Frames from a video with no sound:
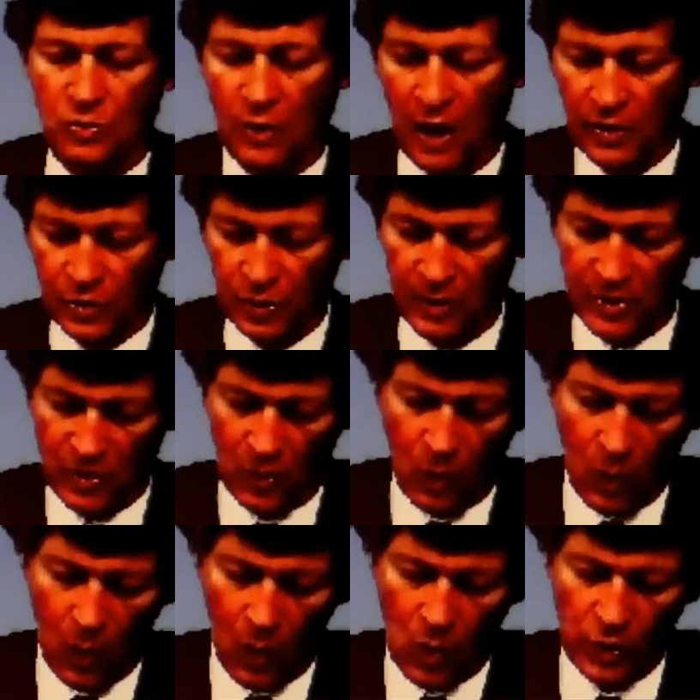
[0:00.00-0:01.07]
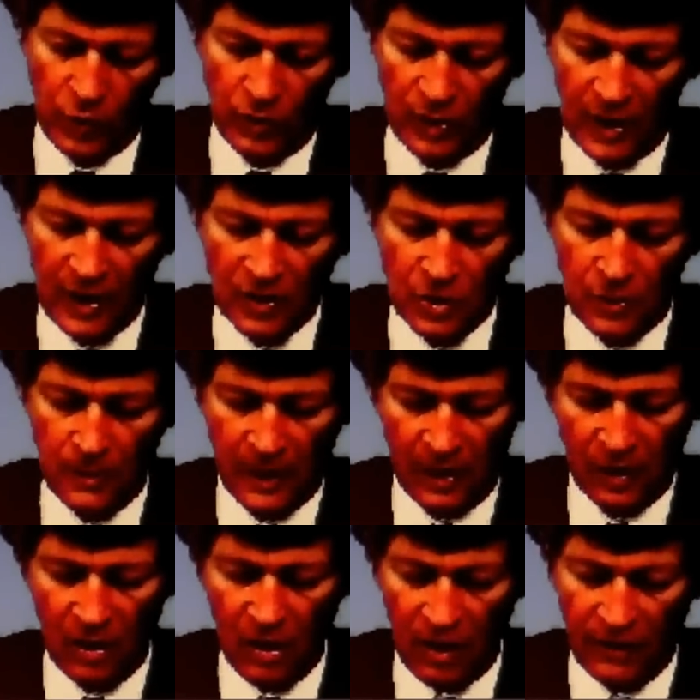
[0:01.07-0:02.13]
structure as a whole, you need to
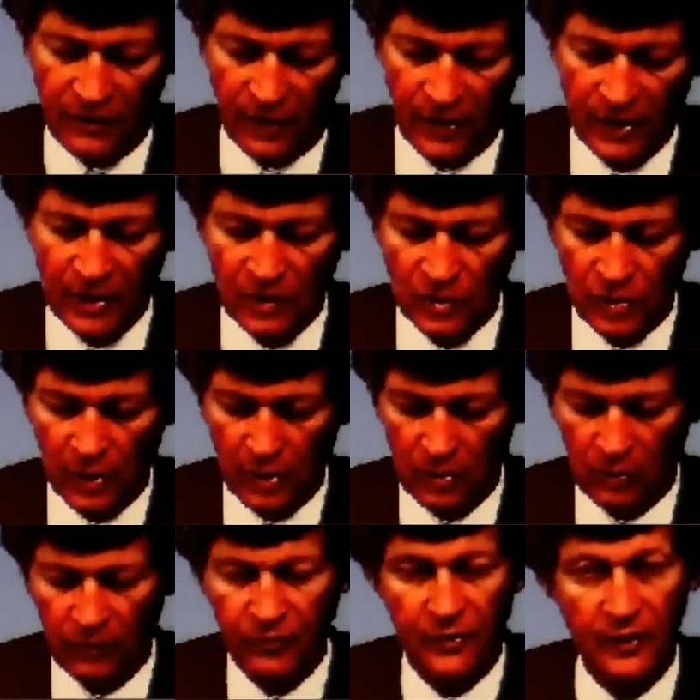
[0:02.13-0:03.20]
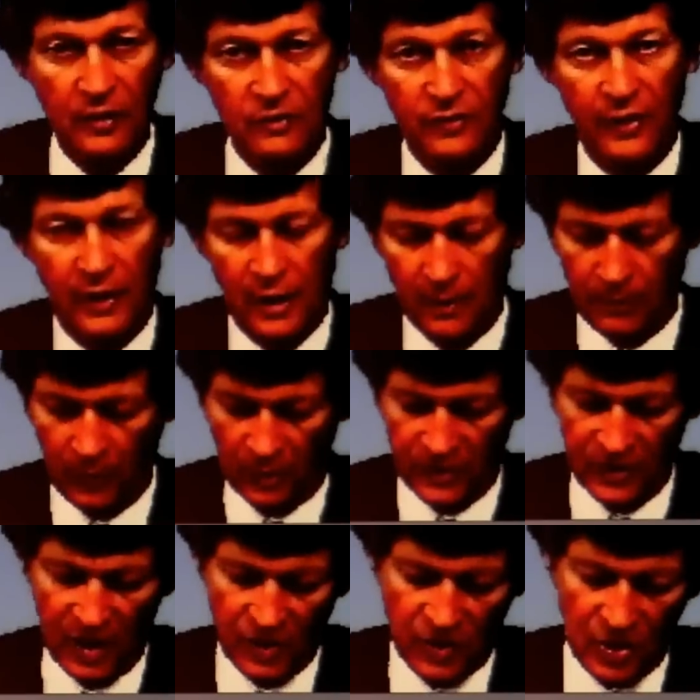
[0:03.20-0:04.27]
recover internal field
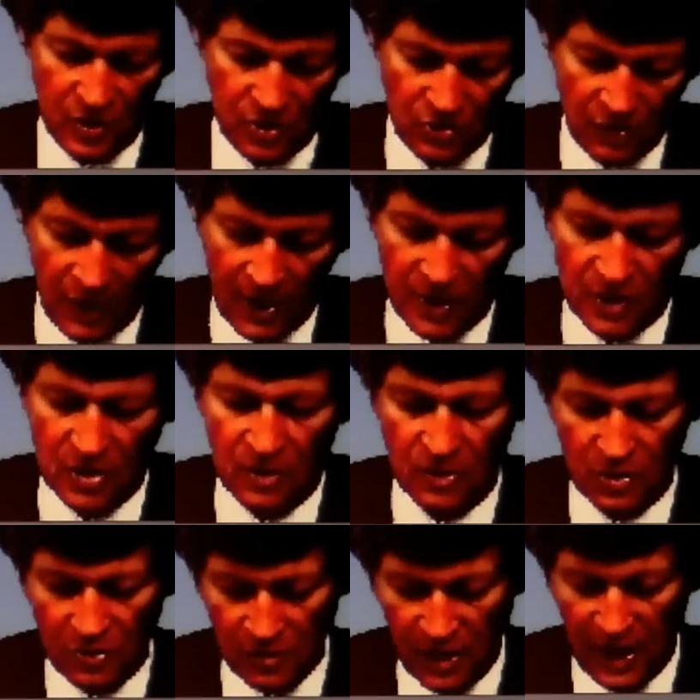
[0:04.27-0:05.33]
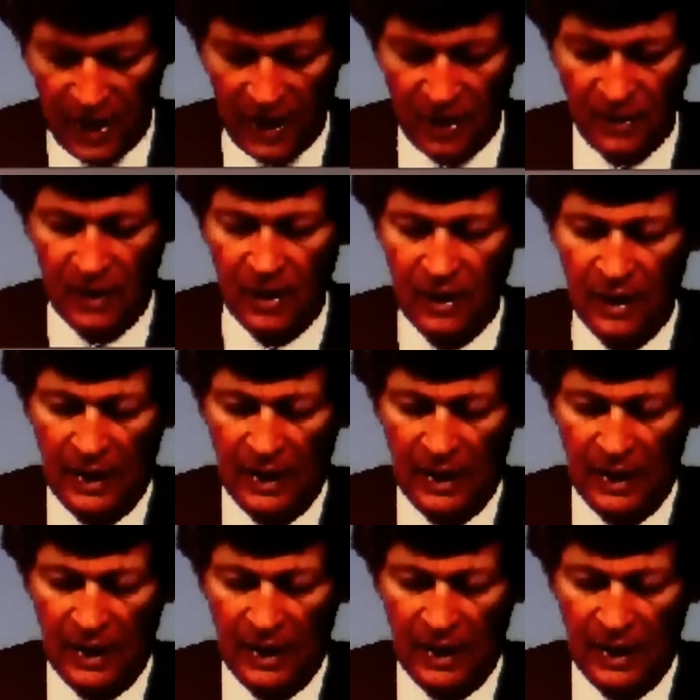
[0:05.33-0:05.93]
variables such as stress and strain.